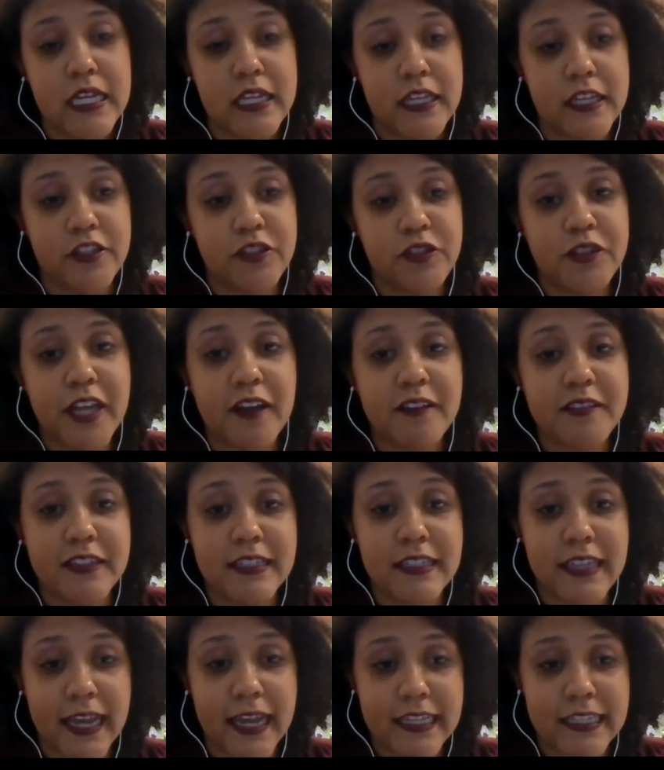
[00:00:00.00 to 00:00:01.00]
In
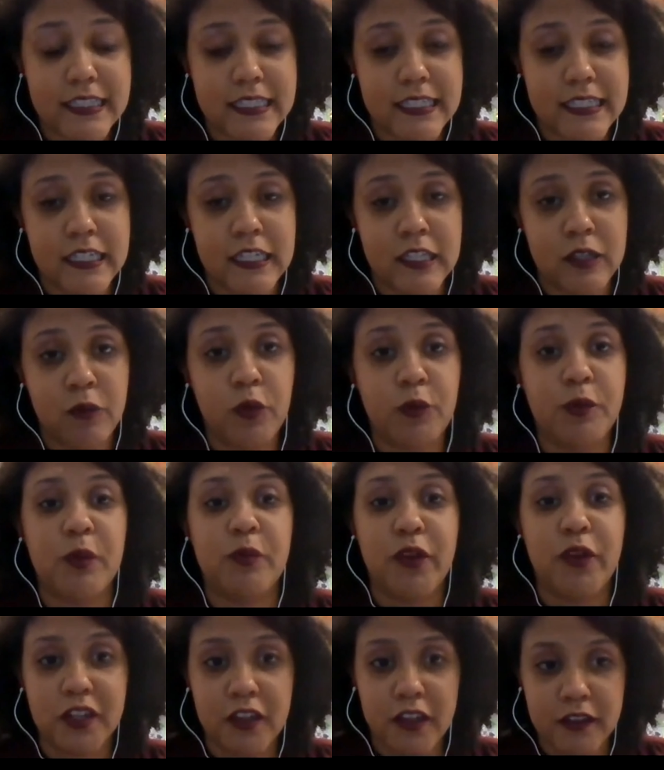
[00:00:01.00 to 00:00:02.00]
2019, when we
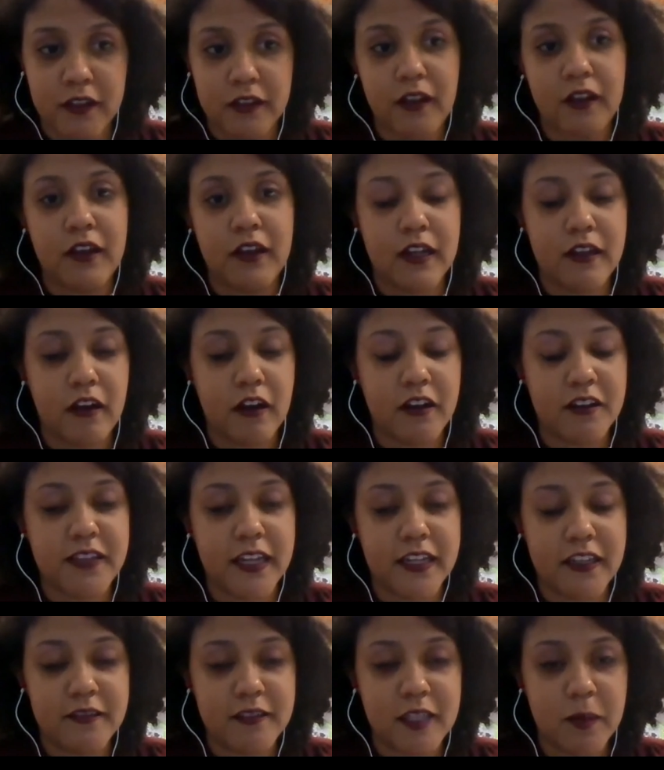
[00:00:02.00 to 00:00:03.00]
brought on our
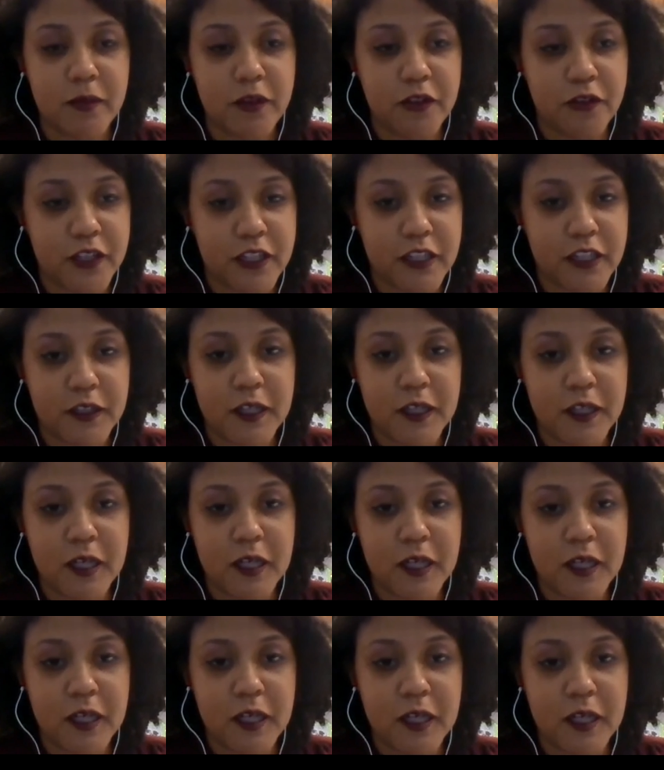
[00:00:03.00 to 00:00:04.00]
second step curriculum
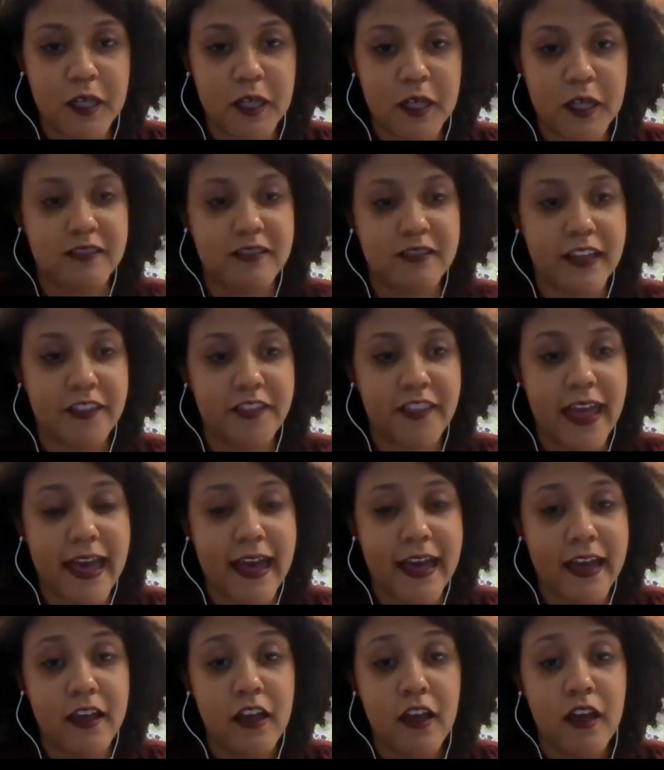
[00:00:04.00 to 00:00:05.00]
and things like
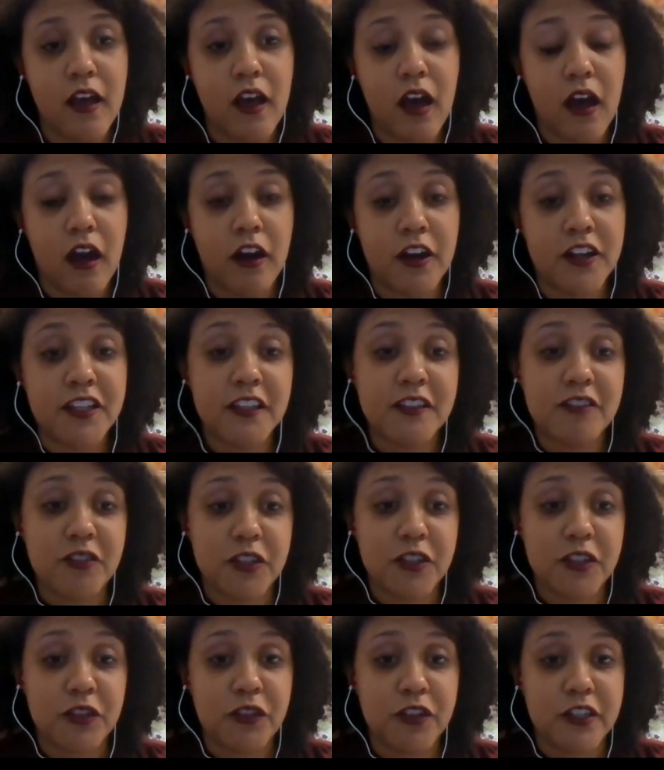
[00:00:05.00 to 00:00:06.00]
that, our
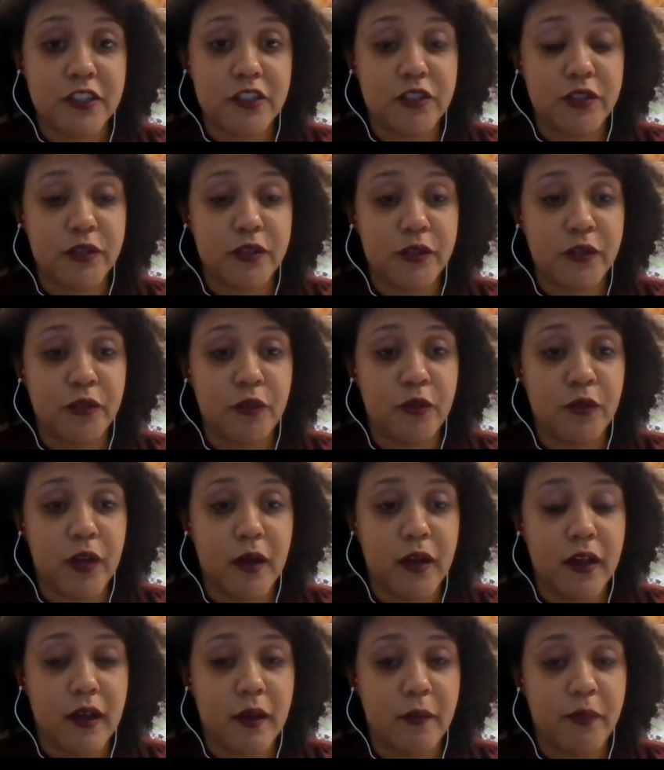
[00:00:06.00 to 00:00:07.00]
district looked to
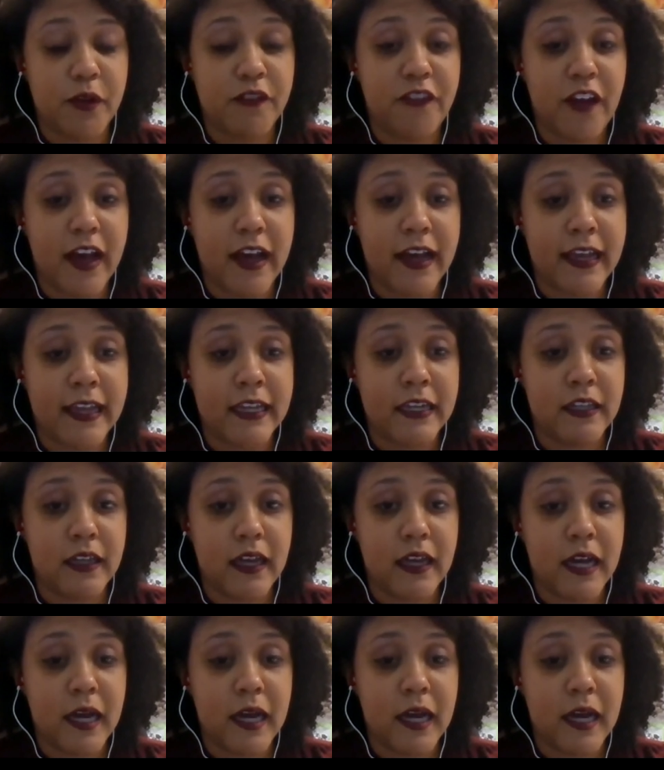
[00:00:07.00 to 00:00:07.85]
provide